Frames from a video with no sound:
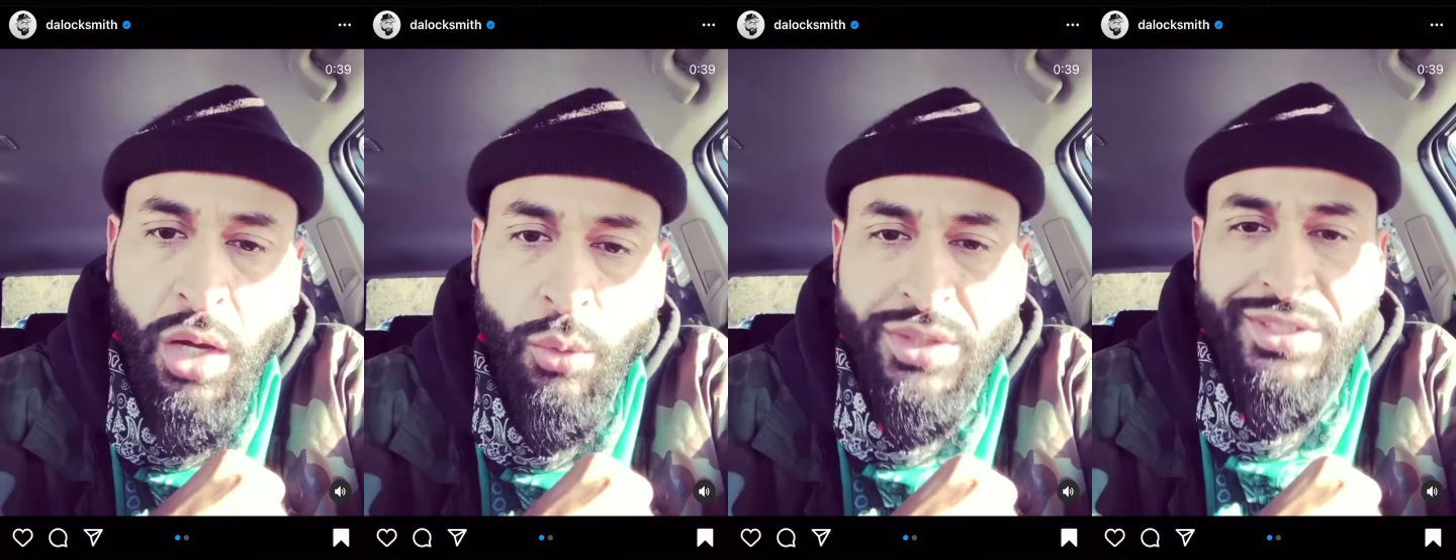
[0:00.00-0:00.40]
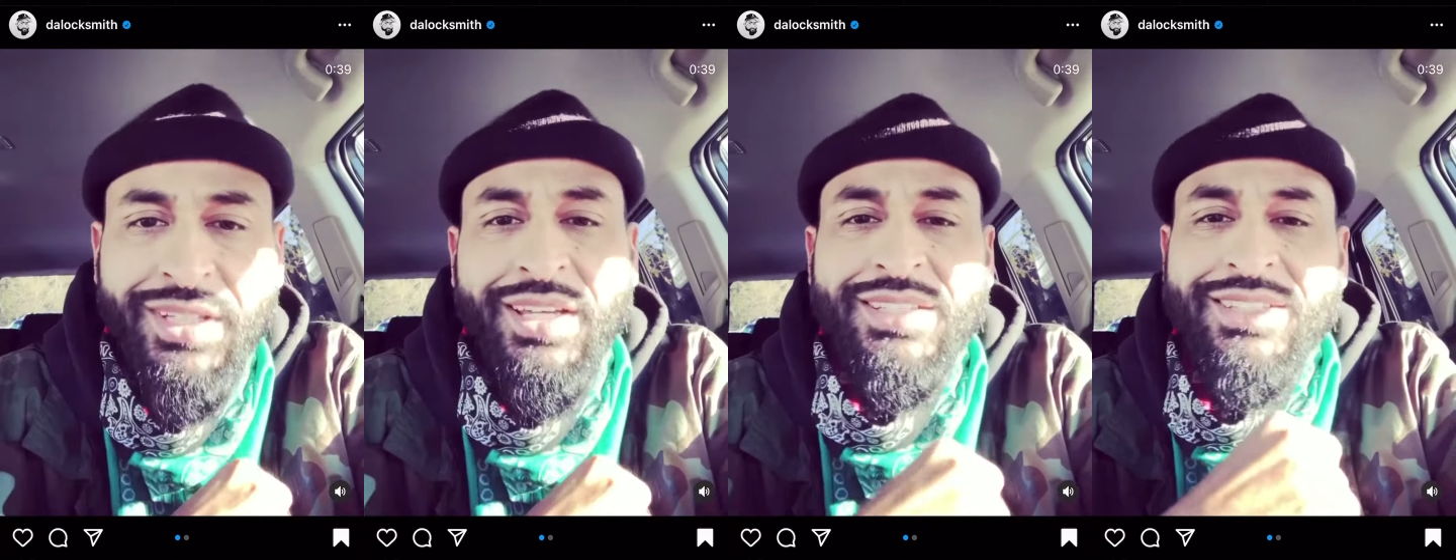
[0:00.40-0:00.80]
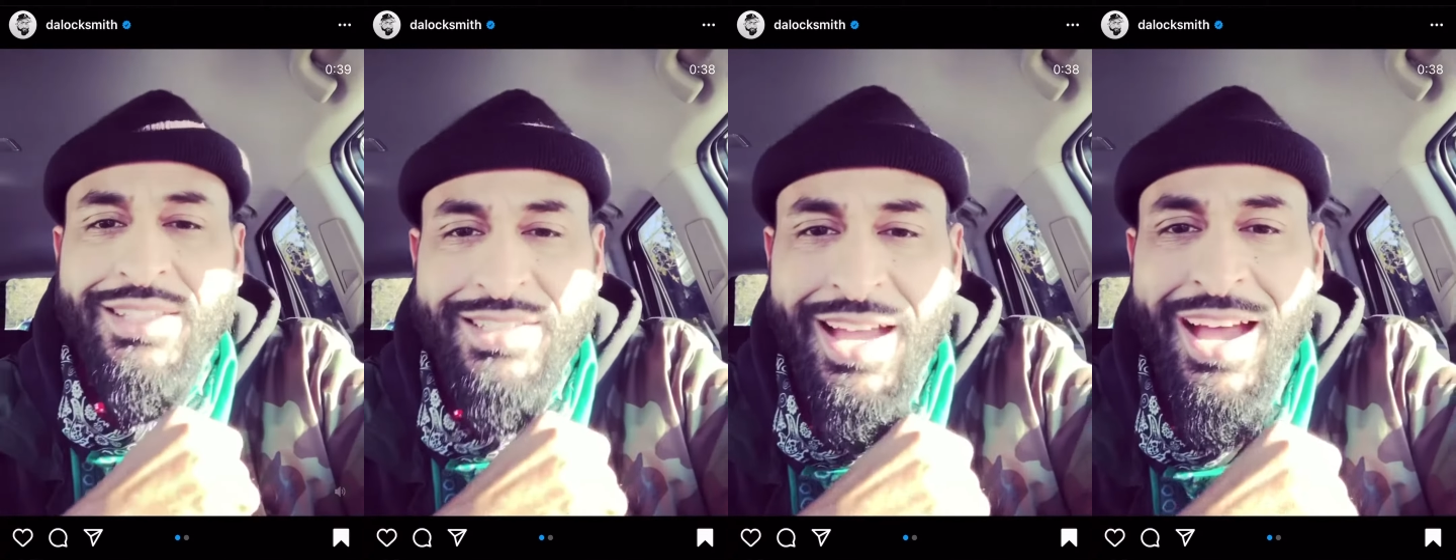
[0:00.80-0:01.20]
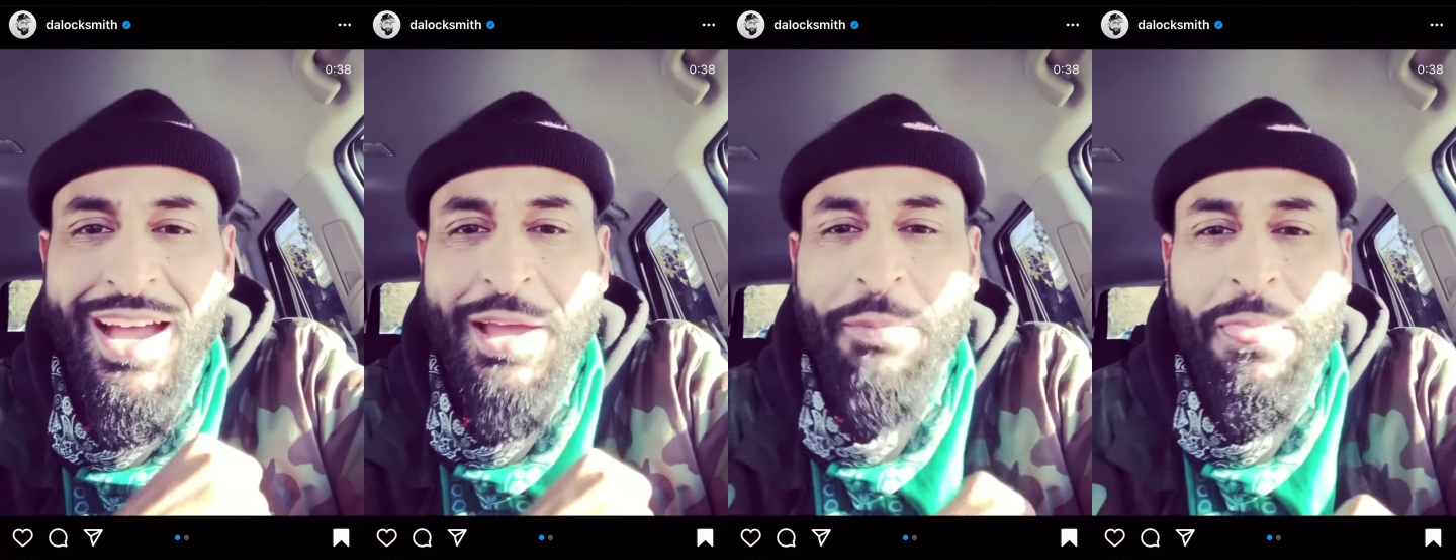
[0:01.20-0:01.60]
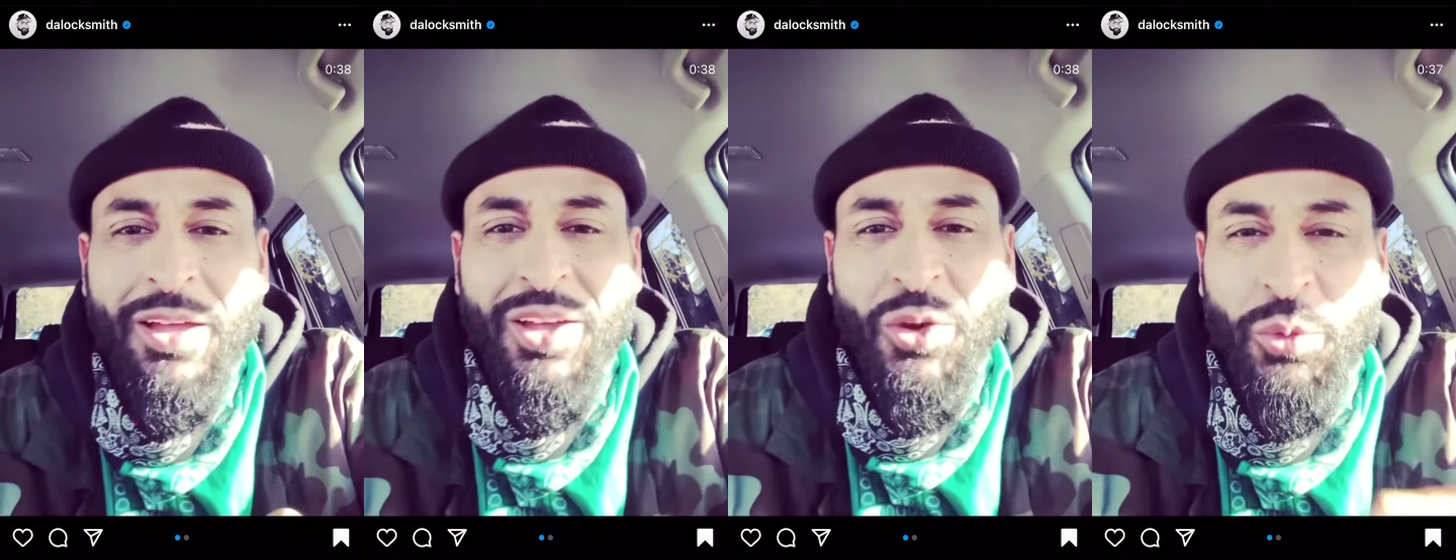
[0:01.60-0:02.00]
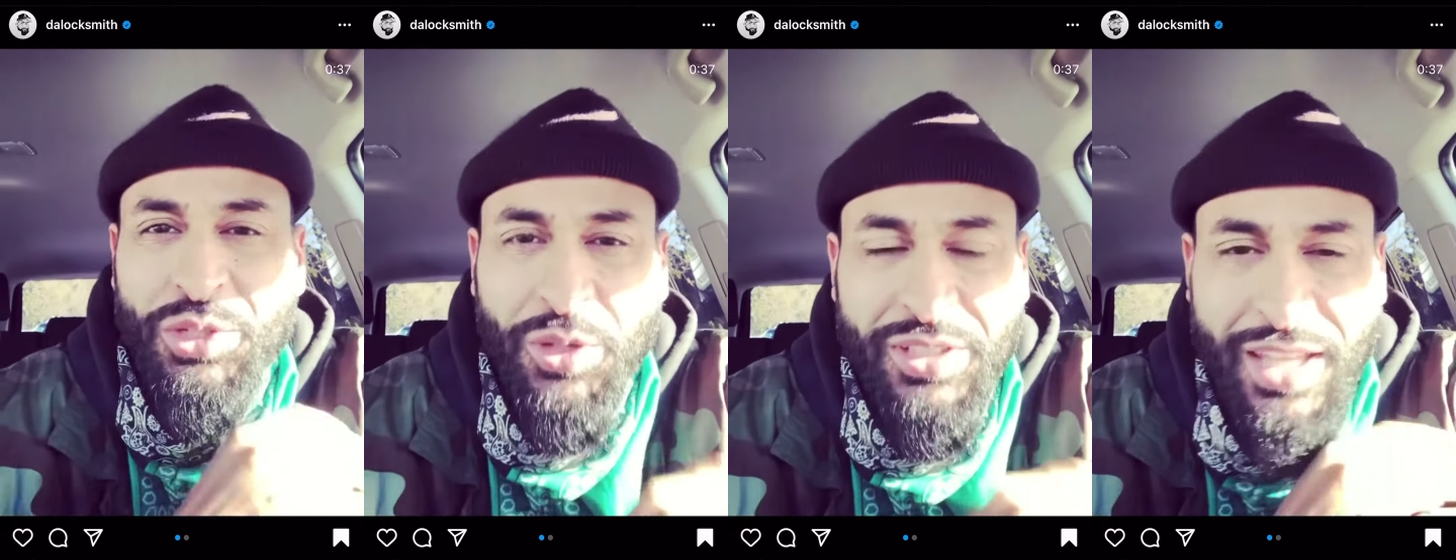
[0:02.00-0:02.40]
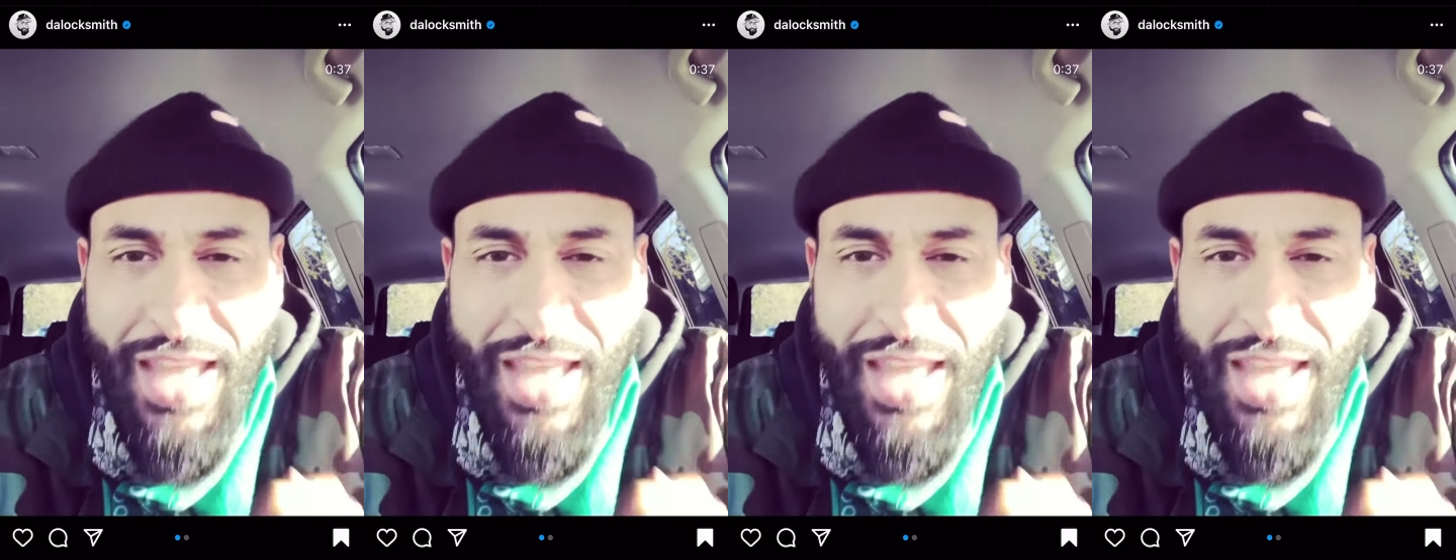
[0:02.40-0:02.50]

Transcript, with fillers: oh, once again, it's that time. We're doing